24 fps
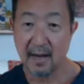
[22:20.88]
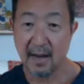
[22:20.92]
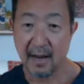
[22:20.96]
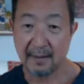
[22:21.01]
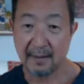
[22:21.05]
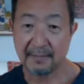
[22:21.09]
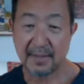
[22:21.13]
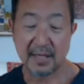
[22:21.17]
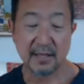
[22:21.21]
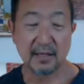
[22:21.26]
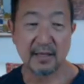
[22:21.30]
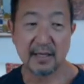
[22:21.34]
I
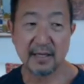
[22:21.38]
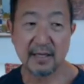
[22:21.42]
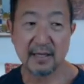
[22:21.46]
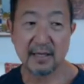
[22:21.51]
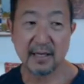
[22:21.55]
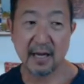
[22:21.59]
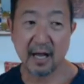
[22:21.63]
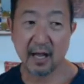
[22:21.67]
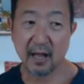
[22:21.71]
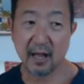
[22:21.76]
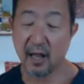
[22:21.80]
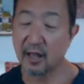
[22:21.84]
mean,
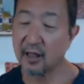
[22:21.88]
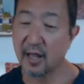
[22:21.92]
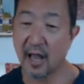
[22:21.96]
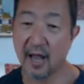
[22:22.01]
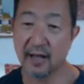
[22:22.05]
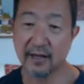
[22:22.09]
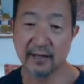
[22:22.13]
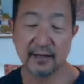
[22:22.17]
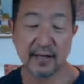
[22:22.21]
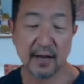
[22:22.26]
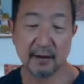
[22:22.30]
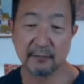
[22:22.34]
a
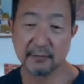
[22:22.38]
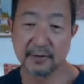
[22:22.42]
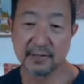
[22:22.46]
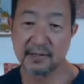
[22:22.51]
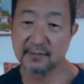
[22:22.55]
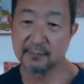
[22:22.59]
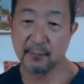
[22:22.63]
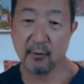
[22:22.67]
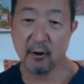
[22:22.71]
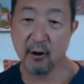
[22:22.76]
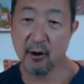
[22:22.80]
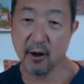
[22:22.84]
lot of that was
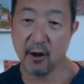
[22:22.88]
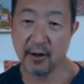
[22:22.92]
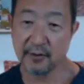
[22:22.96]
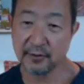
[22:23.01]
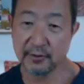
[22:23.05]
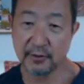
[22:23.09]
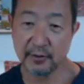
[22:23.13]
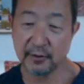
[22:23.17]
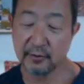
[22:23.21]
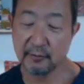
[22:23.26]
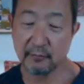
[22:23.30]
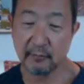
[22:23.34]
spawned,
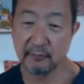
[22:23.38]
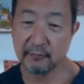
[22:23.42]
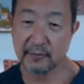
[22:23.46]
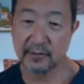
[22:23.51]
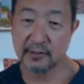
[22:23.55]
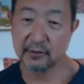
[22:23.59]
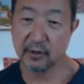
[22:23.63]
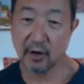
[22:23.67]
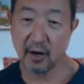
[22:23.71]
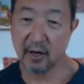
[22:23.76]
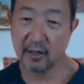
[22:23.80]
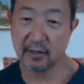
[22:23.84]
you know, when we
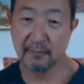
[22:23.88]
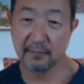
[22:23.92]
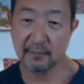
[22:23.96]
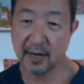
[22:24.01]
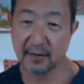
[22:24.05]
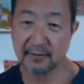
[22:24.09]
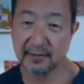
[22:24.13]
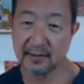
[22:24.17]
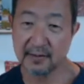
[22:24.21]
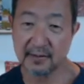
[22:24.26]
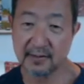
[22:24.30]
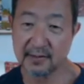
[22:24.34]
talk
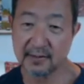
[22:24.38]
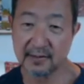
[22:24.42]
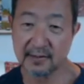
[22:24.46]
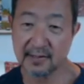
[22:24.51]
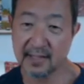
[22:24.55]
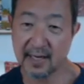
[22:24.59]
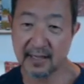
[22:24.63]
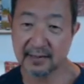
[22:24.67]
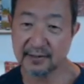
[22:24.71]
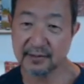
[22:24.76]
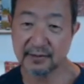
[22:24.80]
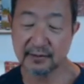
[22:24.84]
about the
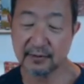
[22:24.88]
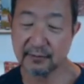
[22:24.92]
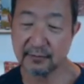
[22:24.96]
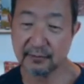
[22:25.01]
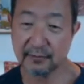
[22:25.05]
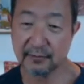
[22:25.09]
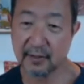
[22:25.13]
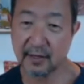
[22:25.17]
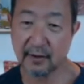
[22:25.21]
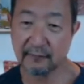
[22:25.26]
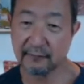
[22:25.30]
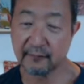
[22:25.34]
disaster
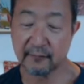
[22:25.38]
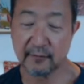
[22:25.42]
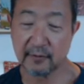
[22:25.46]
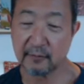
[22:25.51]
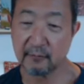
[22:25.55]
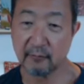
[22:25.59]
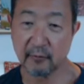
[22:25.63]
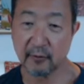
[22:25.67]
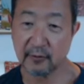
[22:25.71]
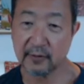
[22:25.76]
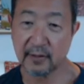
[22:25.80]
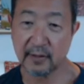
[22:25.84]
recovery
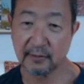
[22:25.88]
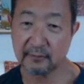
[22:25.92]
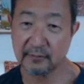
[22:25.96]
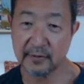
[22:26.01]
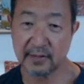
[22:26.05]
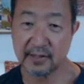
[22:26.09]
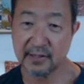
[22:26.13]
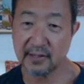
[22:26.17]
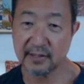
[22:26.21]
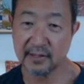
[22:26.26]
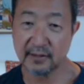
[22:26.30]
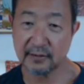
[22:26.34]
work that we
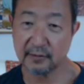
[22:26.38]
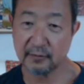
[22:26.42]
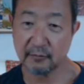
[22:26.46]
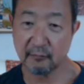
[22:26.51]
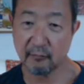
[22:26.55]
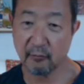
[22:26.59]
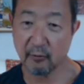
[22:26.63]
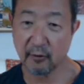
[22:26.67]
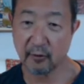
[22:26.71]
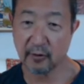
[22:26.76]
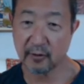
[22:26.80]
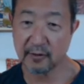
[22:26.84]
did in New
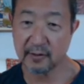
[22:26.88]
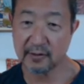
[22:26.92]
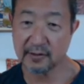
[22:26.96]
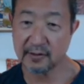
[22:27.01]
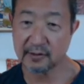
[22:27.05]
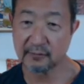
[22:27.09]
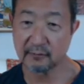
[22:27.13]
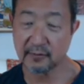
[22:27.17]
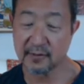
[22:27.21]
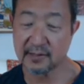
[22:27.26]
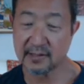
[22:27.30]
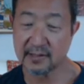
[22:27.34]
Orleans,
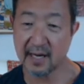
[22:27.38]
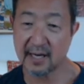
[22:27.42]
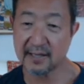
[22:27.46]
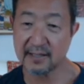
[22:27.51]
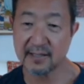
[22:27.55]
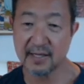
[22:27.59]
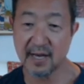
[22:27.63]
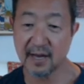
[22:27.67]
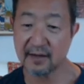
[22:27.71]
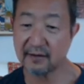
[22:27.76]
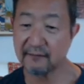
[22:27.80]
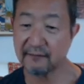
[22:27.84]
was
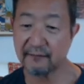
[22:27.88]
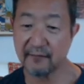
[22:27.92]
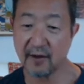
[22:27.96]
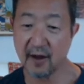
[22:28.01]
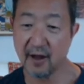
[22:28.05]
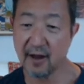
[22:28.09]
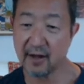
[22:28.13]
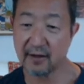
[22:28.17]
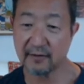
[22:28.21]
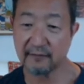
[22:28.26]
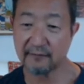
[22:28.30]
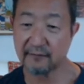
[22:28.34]

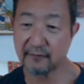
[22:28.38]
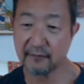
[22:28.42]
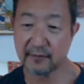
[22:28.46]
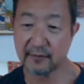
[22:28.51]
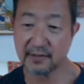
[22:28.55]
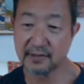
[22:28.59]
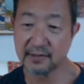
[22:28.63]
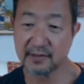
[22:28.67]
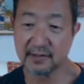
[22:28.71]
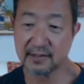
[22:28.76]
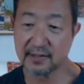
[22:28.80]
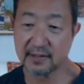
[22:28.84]
identifying, for
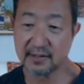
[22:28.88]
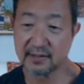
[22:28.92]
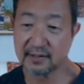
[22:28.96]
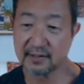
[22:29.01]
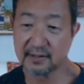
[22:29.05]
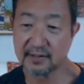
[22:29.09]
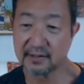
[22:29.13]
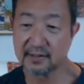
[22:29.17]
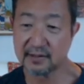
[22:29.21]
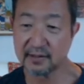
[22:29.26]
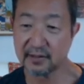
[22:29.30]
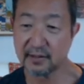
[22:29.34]

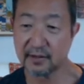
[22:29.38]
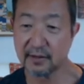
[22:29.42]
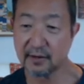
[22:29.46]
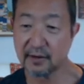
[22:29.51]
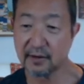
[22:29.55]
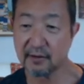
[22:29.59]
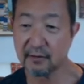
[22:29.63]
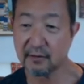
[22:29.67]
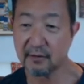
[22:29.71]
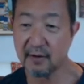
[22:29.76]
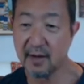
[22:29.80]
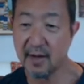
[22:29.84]
instance,
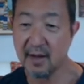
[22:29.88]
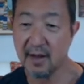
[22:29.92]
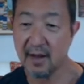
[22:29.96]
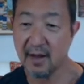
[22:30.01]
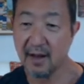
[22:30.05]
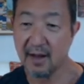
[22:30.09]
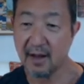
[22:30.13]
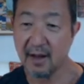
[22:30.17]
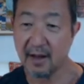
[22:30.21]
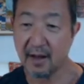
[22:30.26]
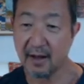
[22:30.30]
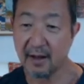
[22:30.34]

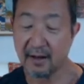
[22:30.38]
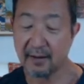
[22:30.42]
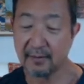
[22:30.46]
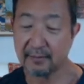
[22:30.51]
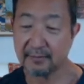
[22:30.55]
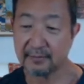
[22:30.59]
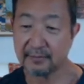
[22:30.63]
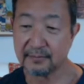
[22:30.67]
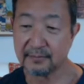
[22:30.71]
a